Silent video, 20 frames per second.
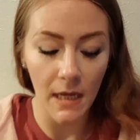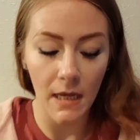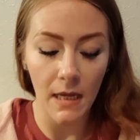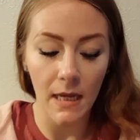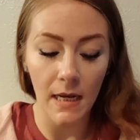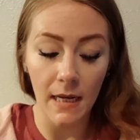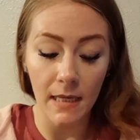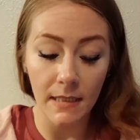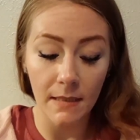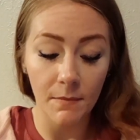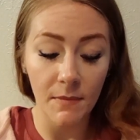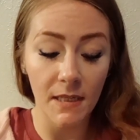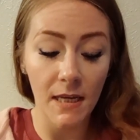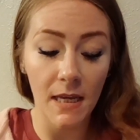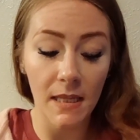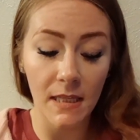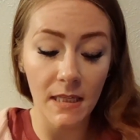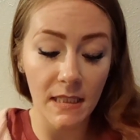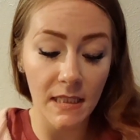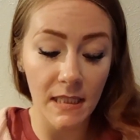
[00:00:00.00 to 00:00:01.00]
and as I'm
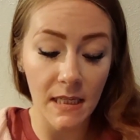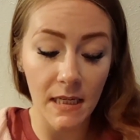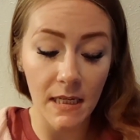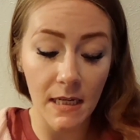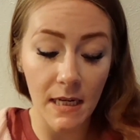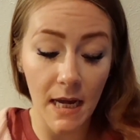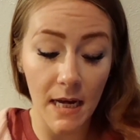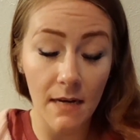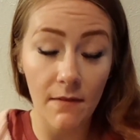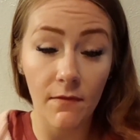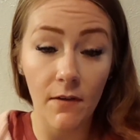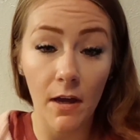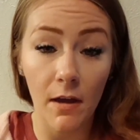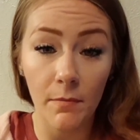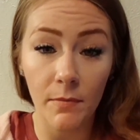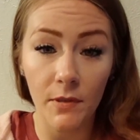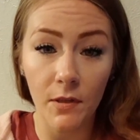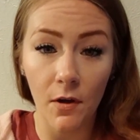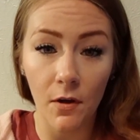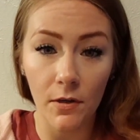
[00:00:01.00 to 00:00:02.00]
saying this, the Knight of
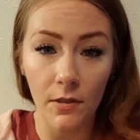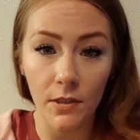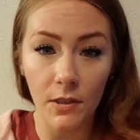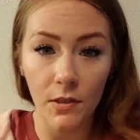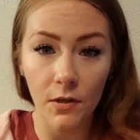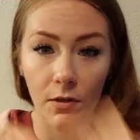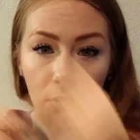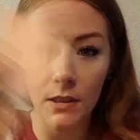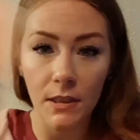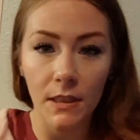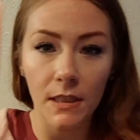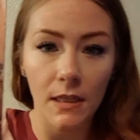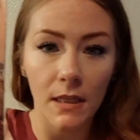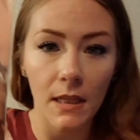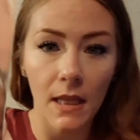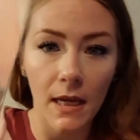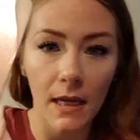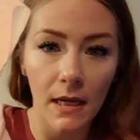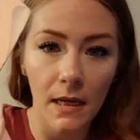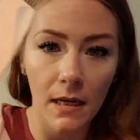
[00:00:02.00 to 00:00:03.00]
Cups card starts to
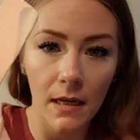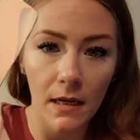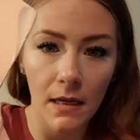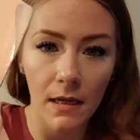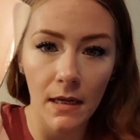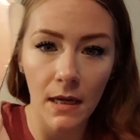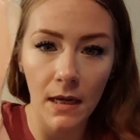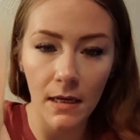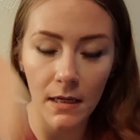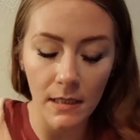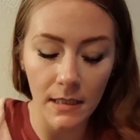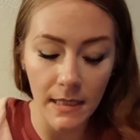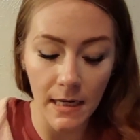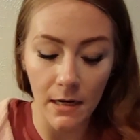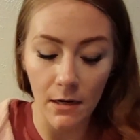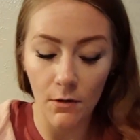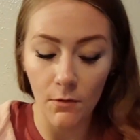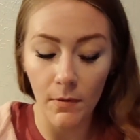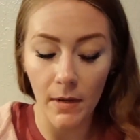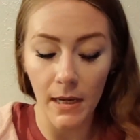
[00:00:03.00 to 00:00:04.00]
like kind of
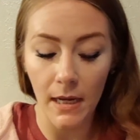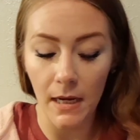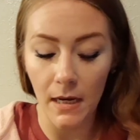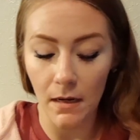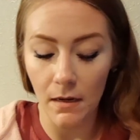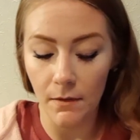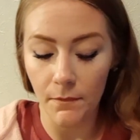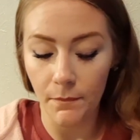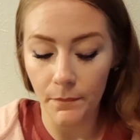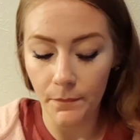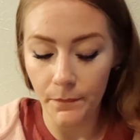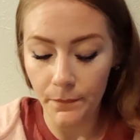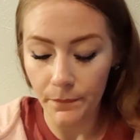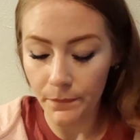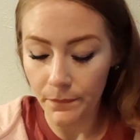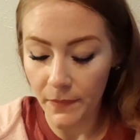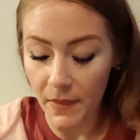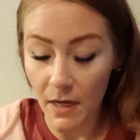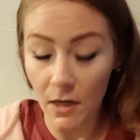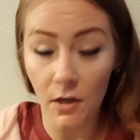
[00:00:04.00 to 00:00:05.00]
tear away here.
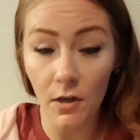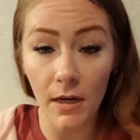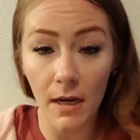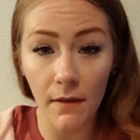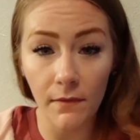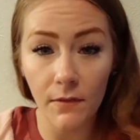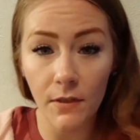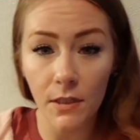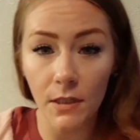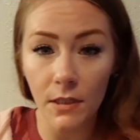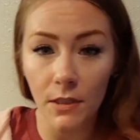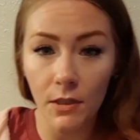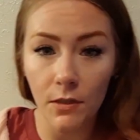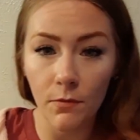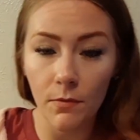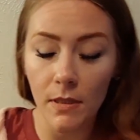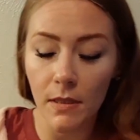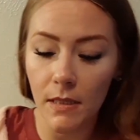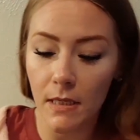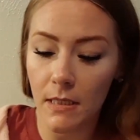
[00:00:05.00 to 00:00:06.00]
That could have to do
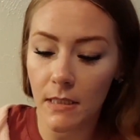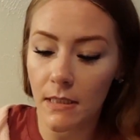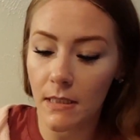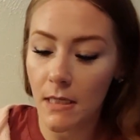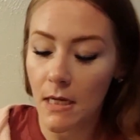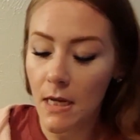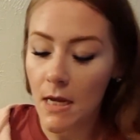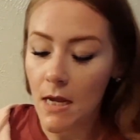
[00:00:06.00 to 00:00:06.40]
with this.